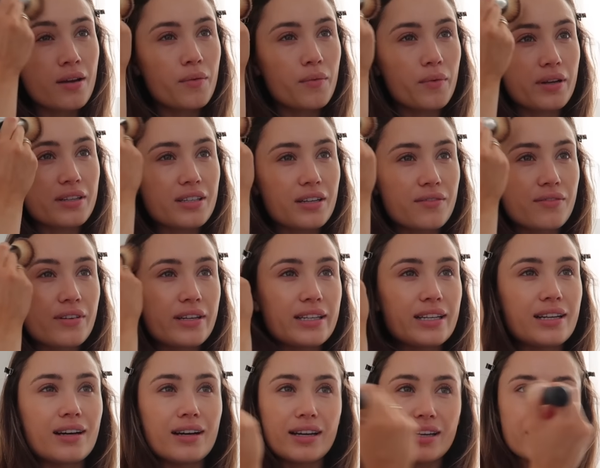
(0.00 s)
which I really
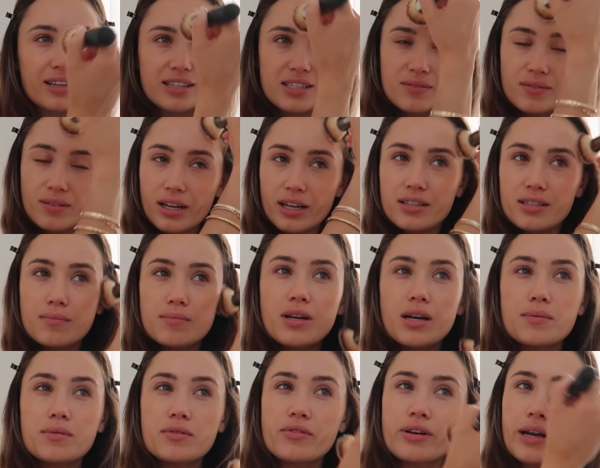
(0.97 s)
like. I just feel like
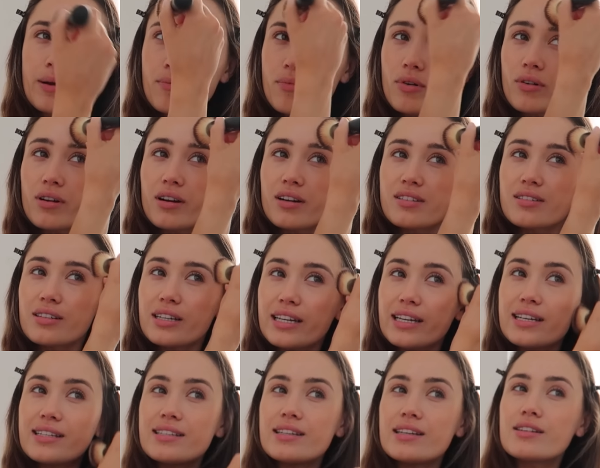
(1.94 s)
sometimes cream products are
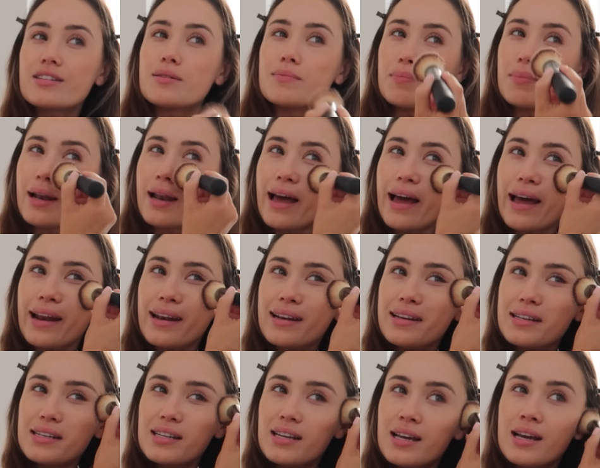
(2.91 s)
easier to
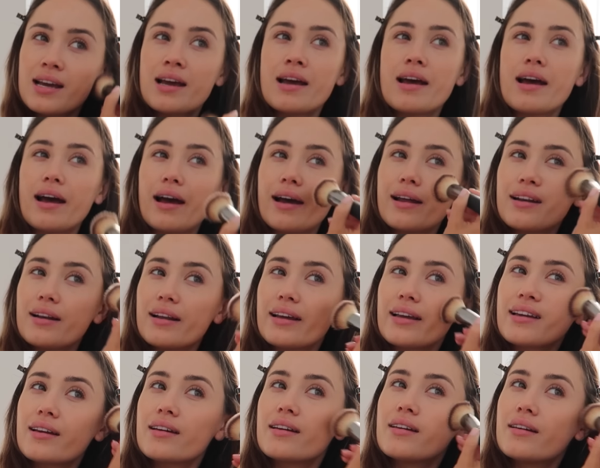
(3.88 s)
blend and
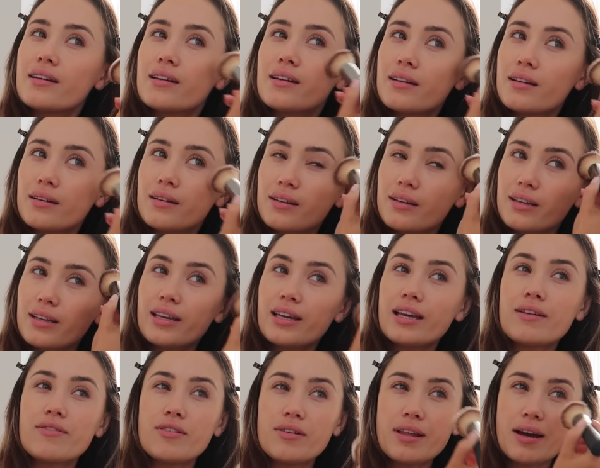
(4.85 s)
like
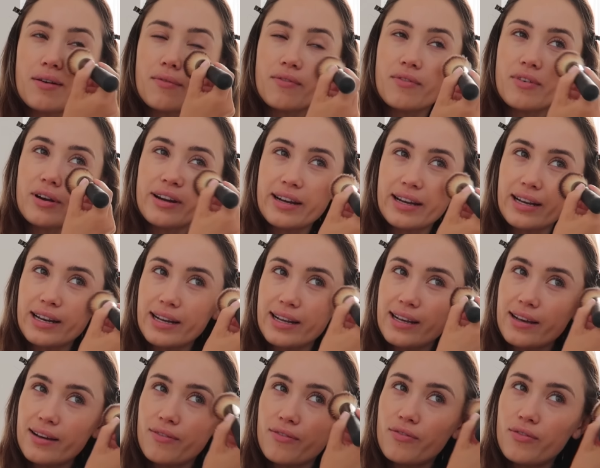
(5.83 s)
give you that
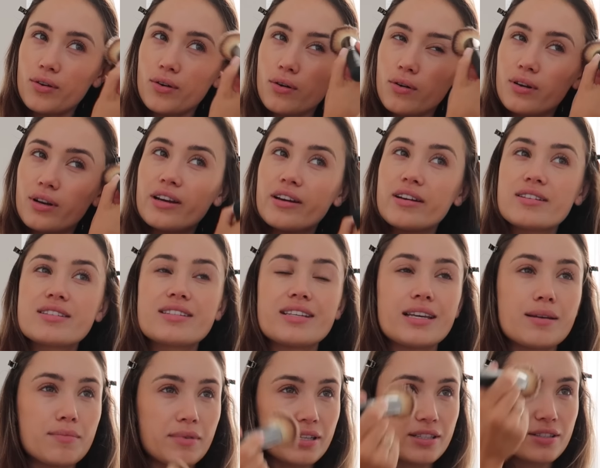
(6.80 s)
really flawless,
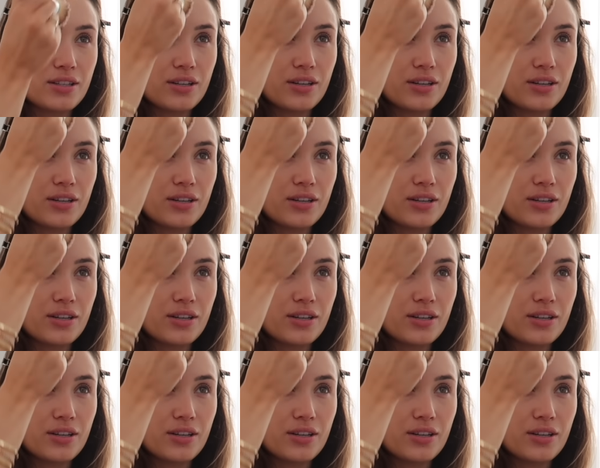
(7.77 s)
seamless